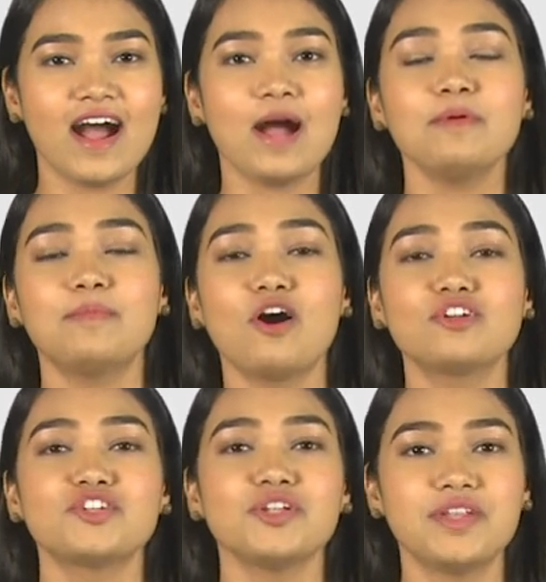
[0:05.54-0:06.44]
I'm a
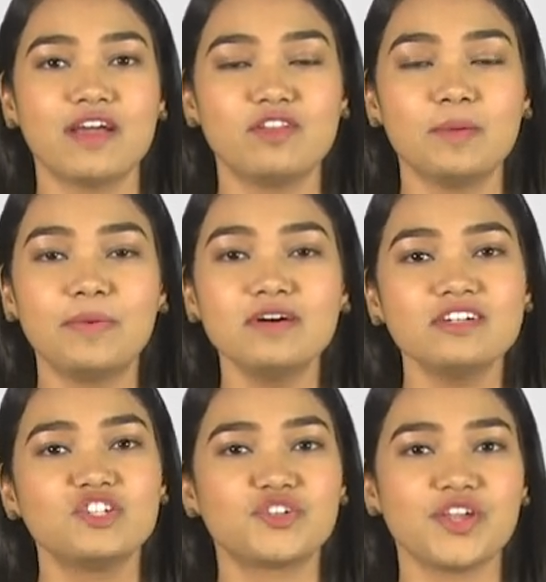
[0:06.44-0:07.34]
blockchain developer,
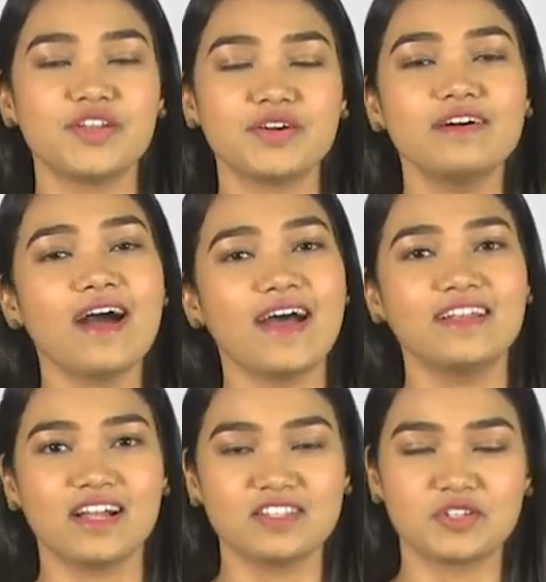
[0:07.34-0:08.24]
trainer,
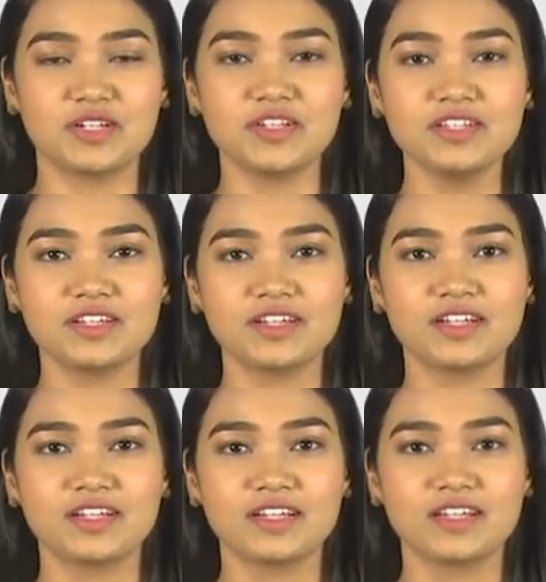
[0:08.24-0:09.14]
and consultant.
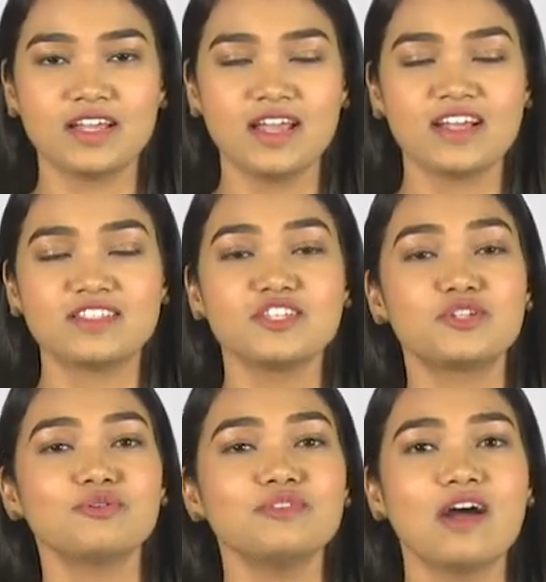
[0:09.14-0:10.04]

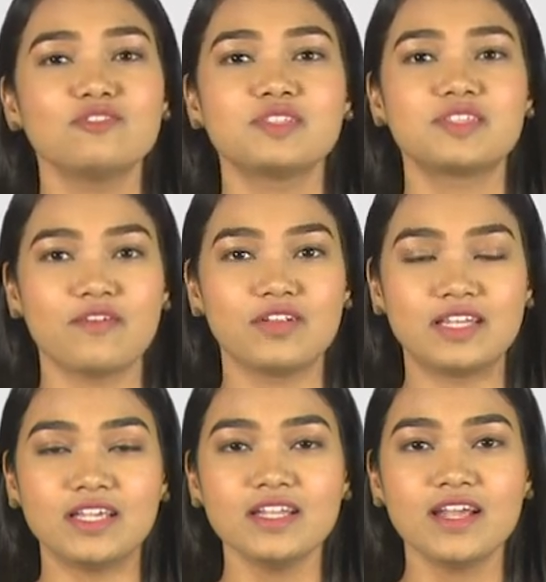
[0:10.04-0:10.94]
Since
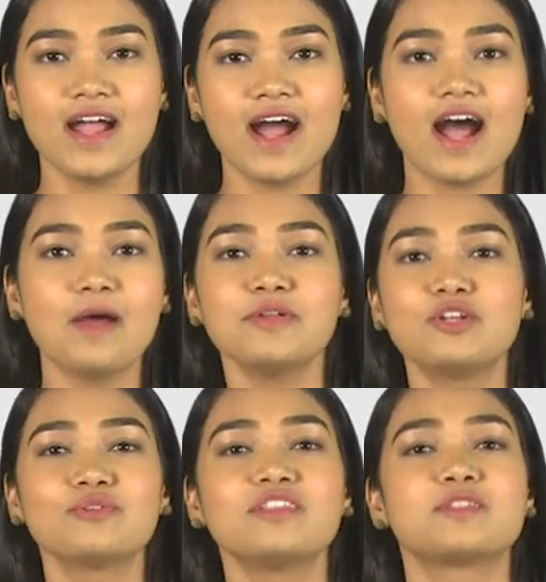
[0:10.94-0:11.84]
2017, I'm
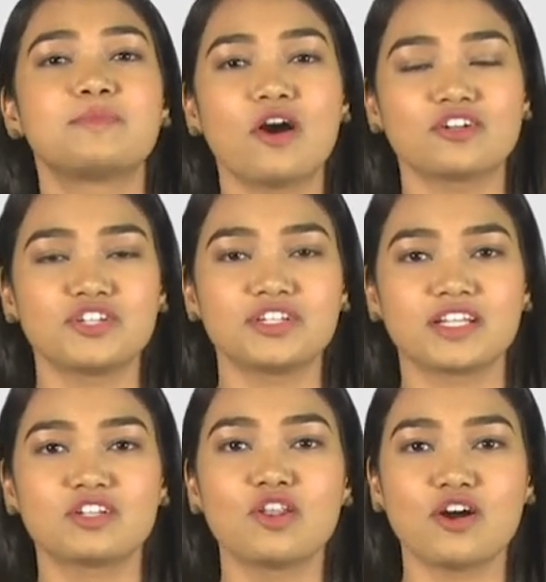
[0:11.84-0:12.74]
into this blockchain
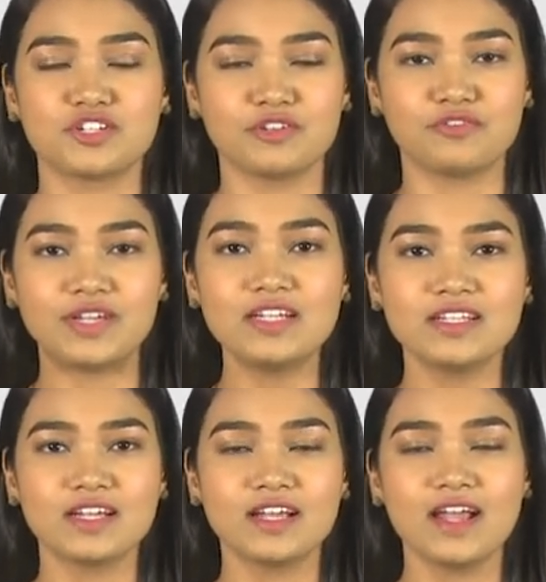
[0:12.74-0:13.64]
technology
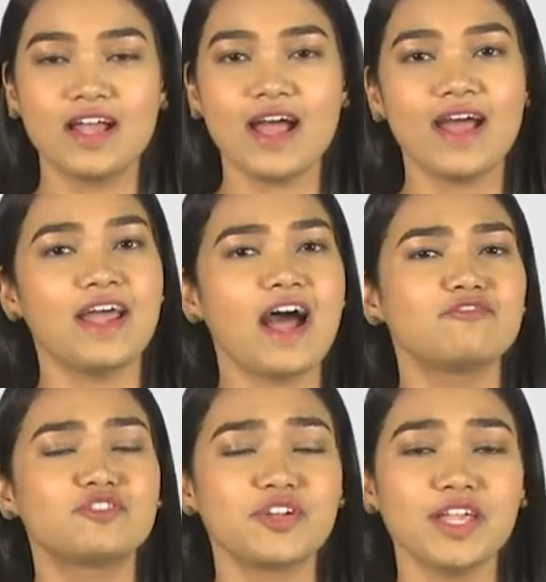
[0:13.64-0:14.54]
field, and I
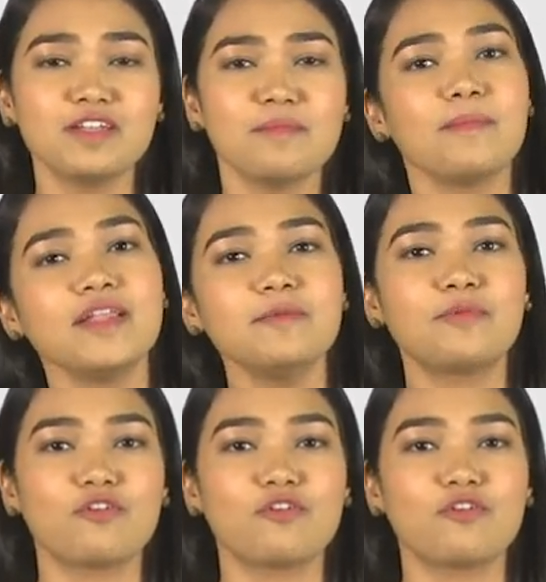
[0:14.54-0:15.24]
have trained many